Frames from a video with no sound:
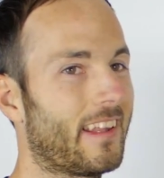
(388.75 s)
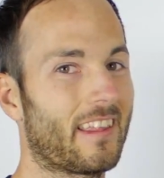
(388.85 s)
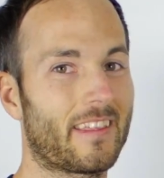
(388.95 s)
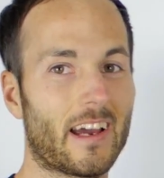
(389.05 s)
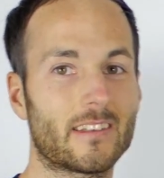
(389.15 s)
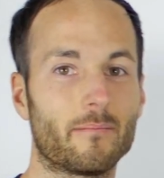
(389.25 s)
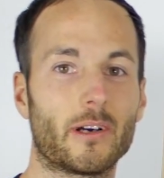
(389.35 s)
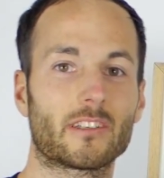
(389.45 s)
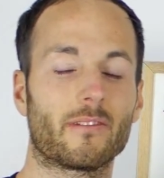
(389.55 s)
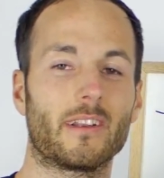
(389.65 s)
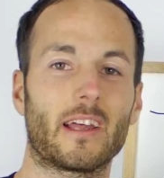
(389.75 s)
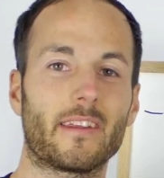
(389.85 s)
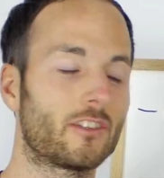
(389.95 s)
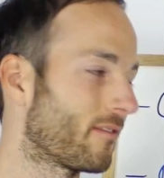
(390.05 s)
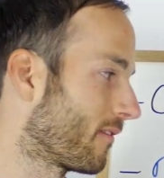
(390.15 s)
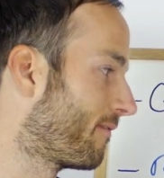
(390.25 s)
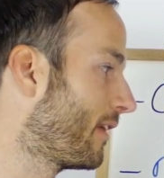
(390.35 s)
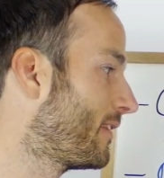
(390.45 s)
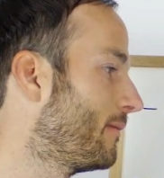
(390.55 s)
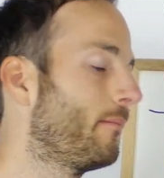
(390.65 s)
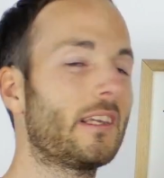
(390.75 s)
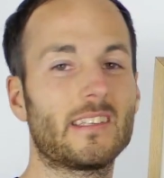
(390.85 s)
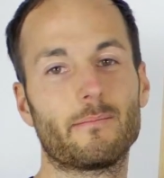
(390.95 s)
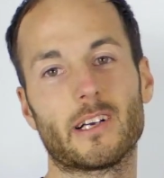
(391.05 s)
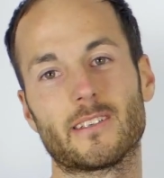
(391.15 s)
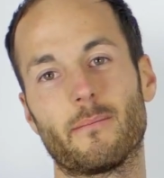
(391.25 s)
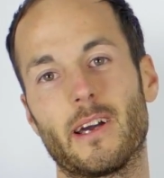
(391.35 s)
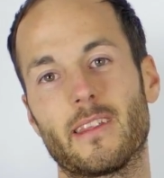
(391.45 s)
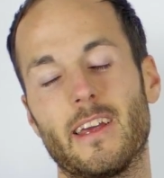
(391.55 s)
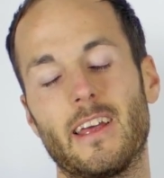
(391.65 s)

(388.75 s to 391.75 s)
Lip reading: 1,000 bucks for nothing, just for 50 measly bucks a month.